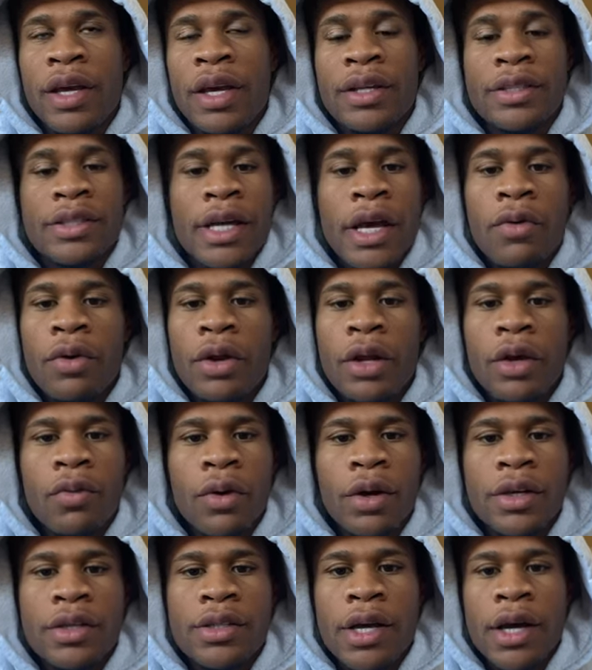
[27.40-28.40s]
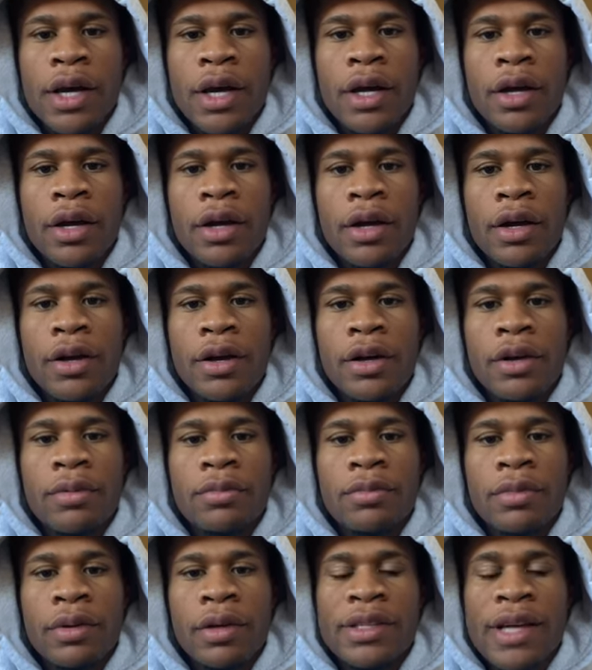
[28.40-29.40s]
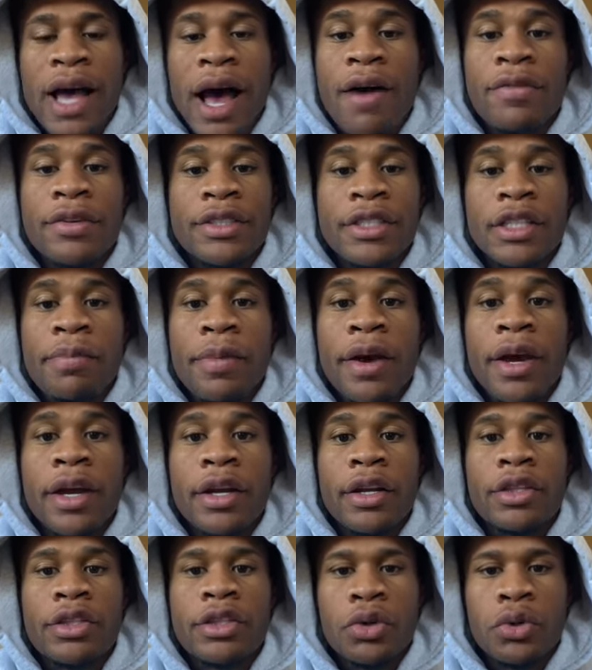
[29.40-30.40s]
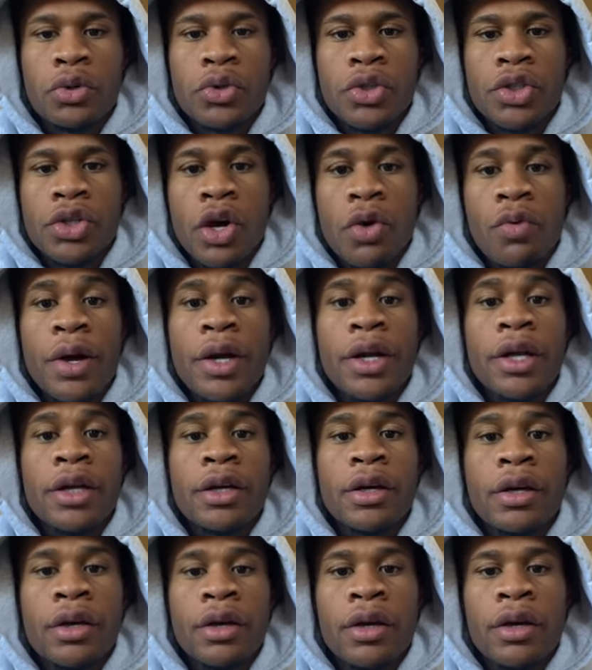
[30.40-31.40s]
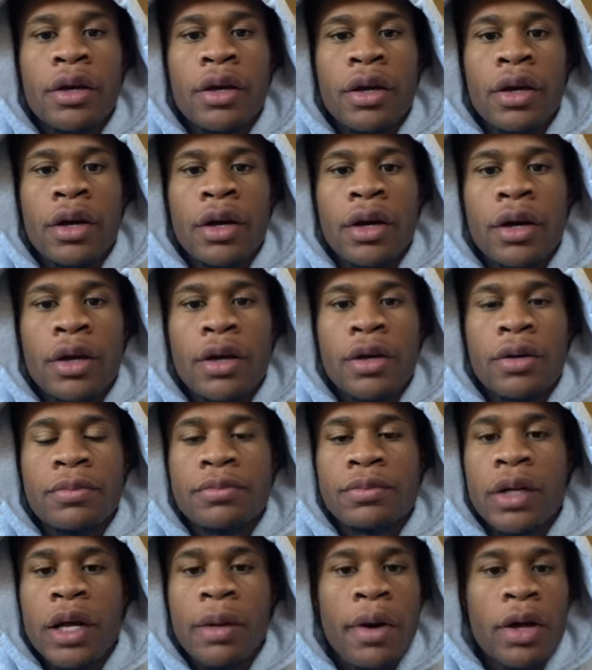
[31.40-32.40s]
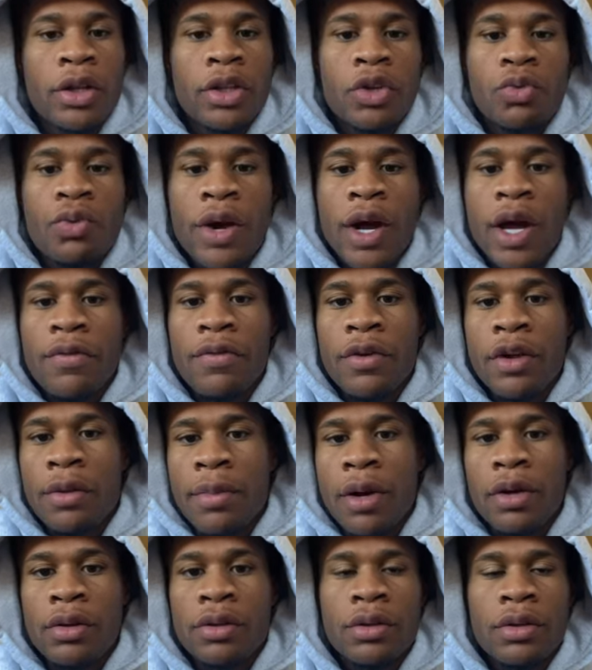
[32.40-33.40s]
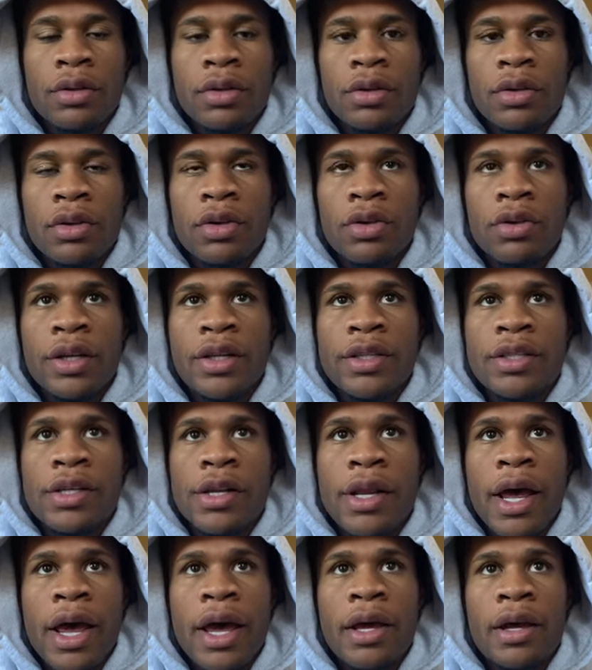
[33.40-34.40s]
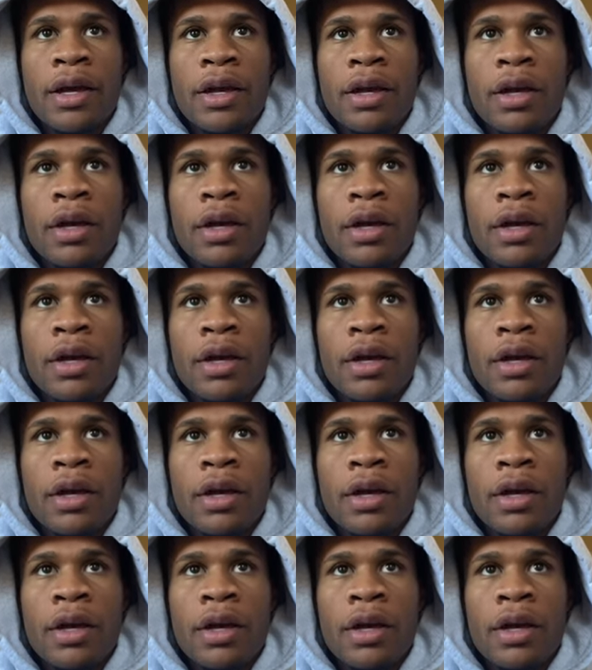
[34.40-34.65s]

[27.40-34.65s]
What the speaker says: He can say what he want to say. He's obviously making excuses already about the ref and about, you know, this and that.